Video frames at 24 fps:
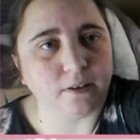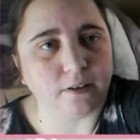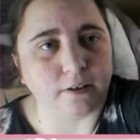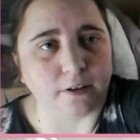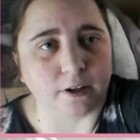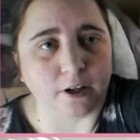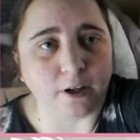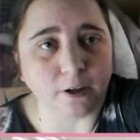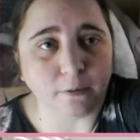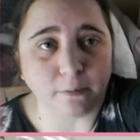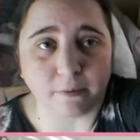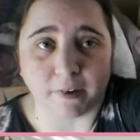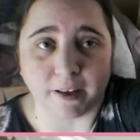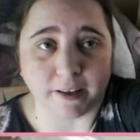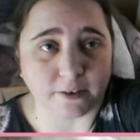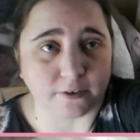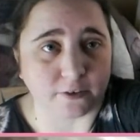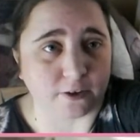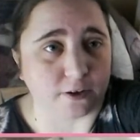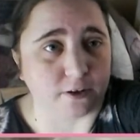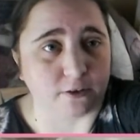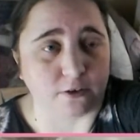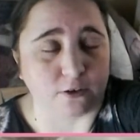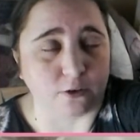Nope, that's
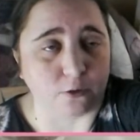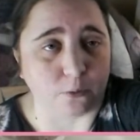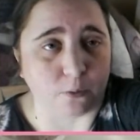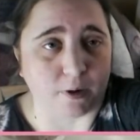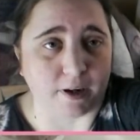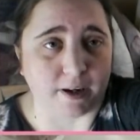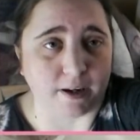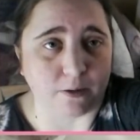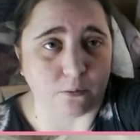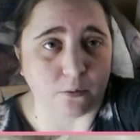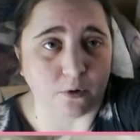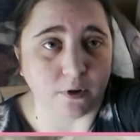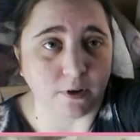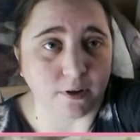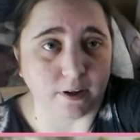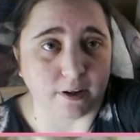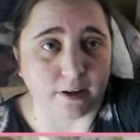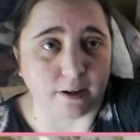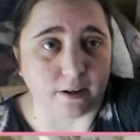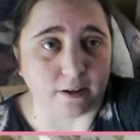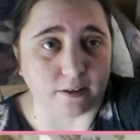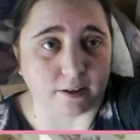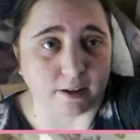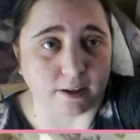further away. One day
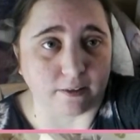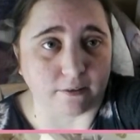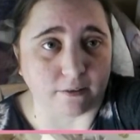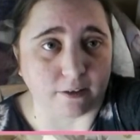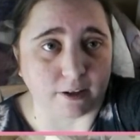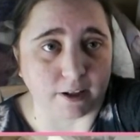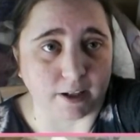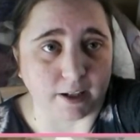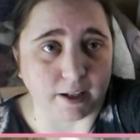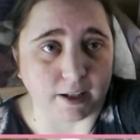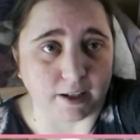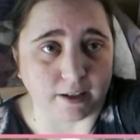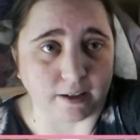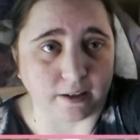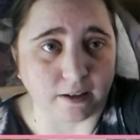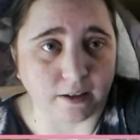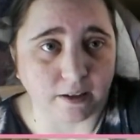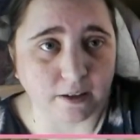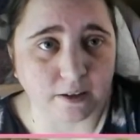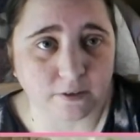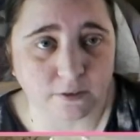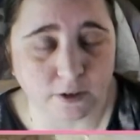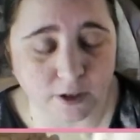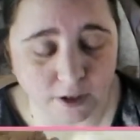I'll get it right again.
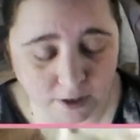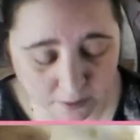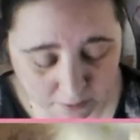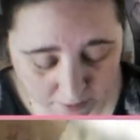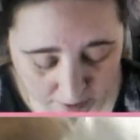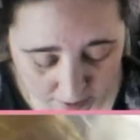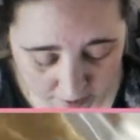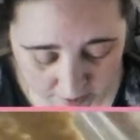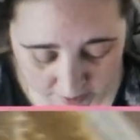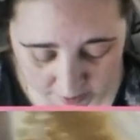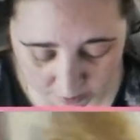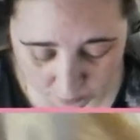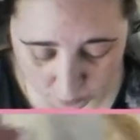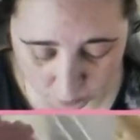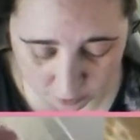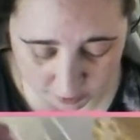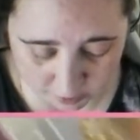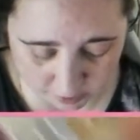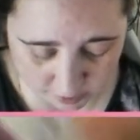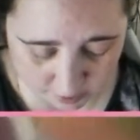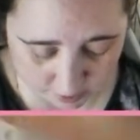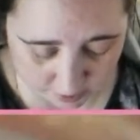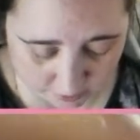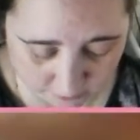I've only done it
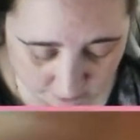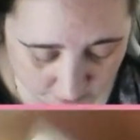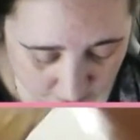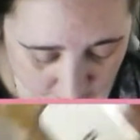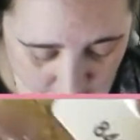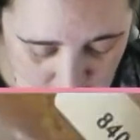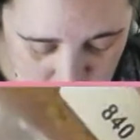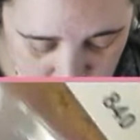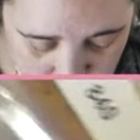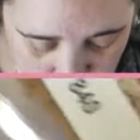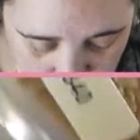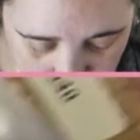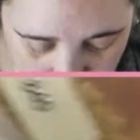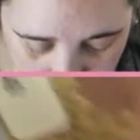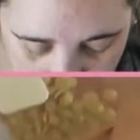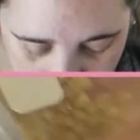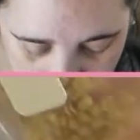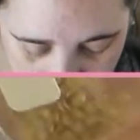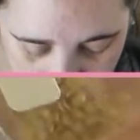once so far, so